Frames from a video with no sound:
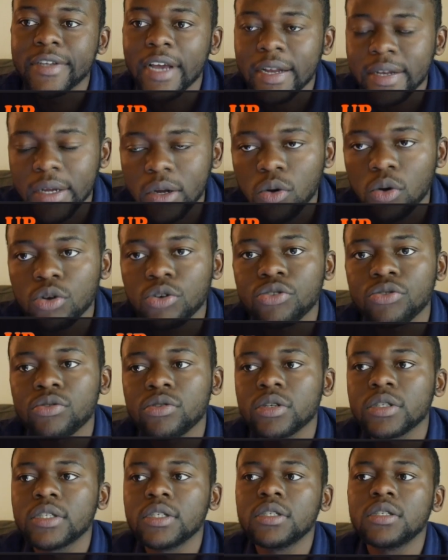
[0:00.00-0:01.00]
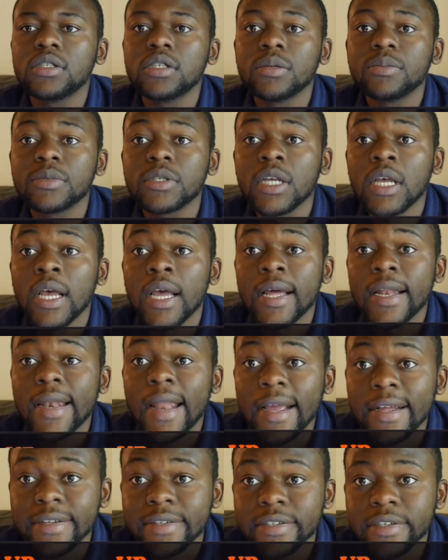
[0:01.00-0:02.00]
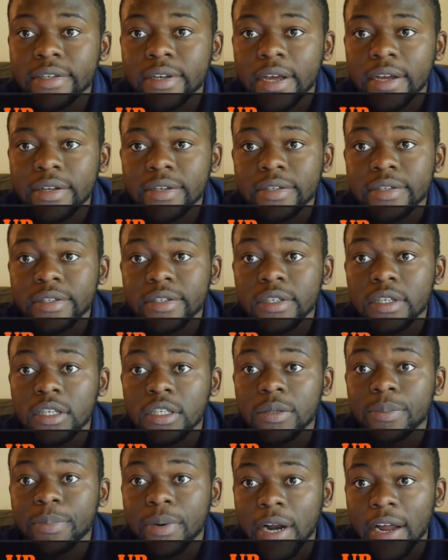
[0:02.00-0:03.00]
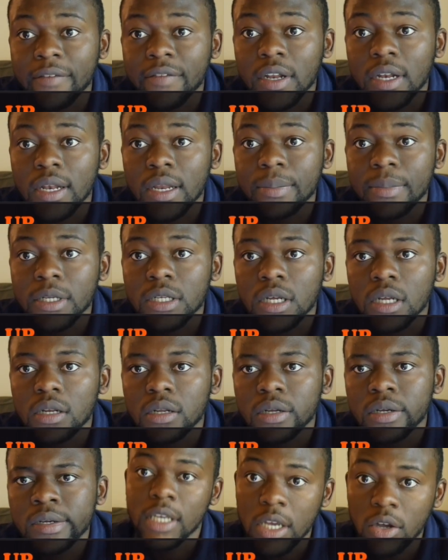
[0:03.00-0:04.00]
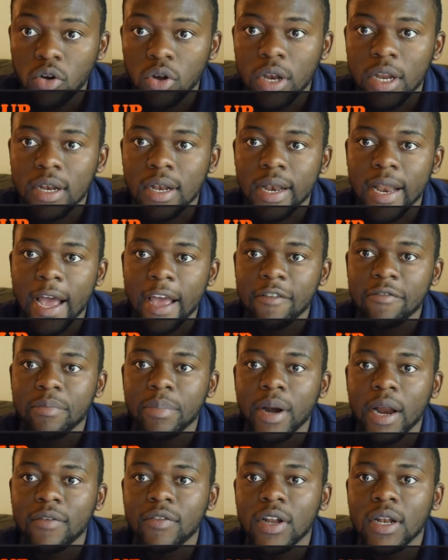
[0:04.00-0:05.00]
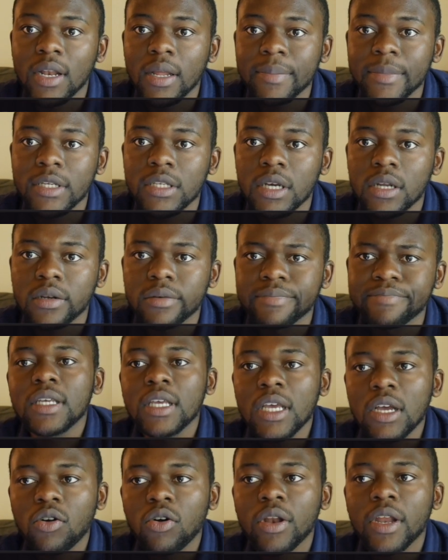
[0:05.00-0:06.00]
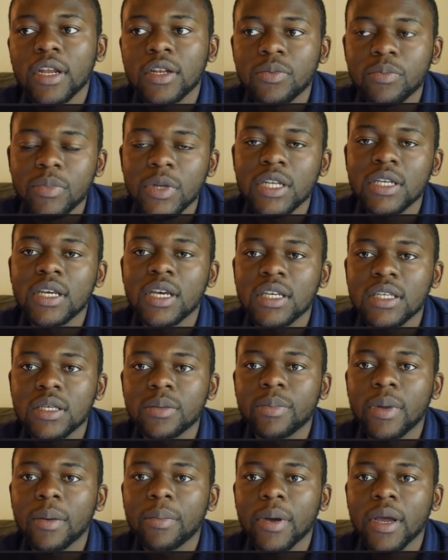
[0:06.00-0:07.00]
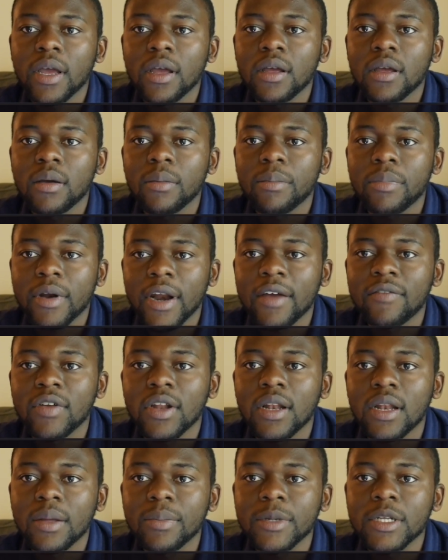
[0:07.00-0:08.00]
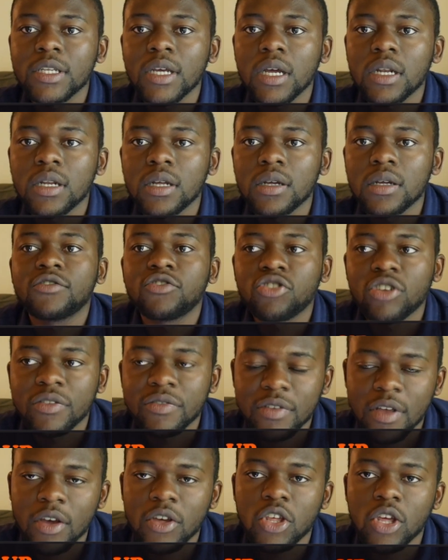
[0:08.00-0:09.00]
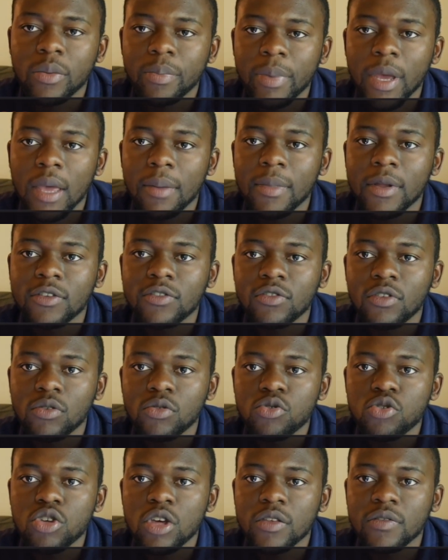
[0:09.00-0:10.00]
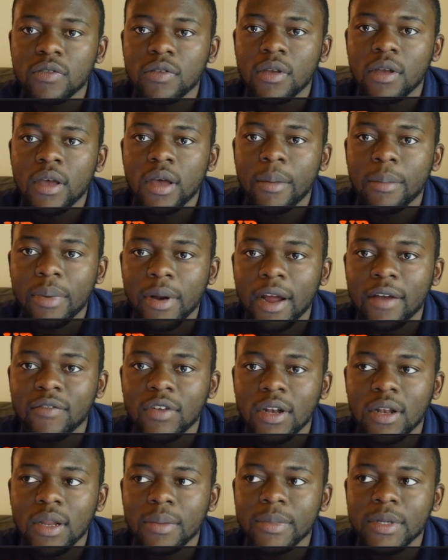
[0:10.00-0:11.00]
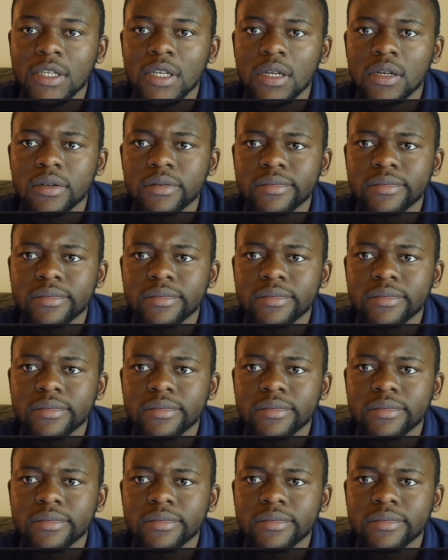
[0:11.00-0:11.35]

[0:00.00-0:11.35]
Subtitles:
Data Control Systems 1996 Private Limited, Econet Life Private Limited, Econet Media Zimbabwe Private Limited, Transaction Payment Solutions Private Limited,